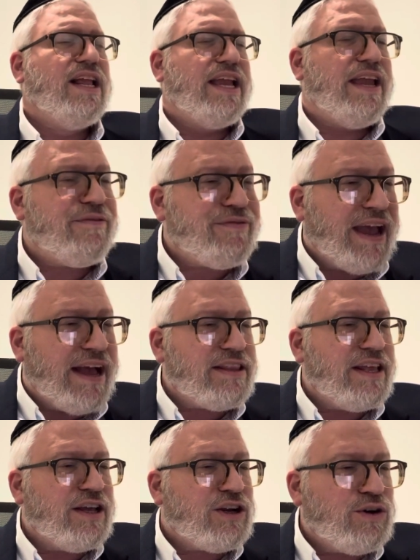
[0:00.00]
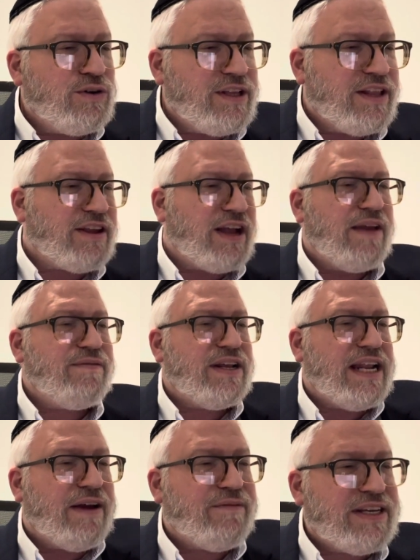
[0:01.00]
He found the Nakuda Taiva in
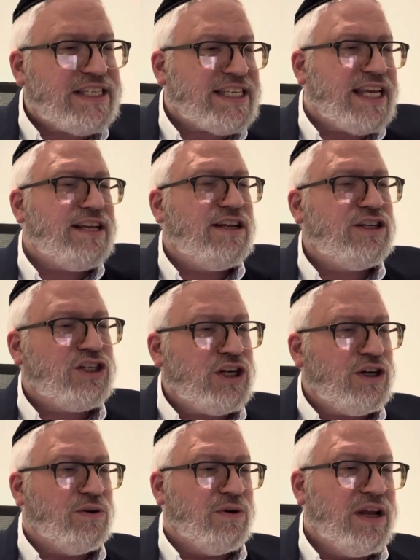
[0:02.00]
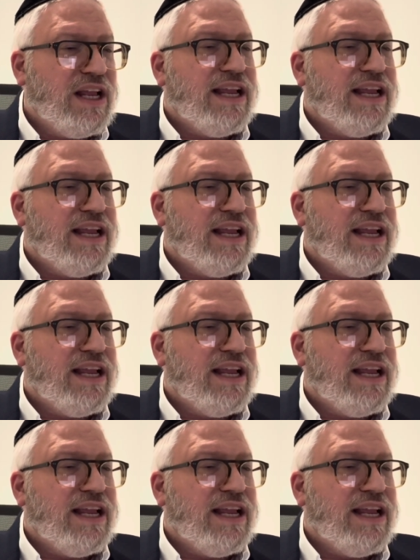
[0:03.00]
every single Jew.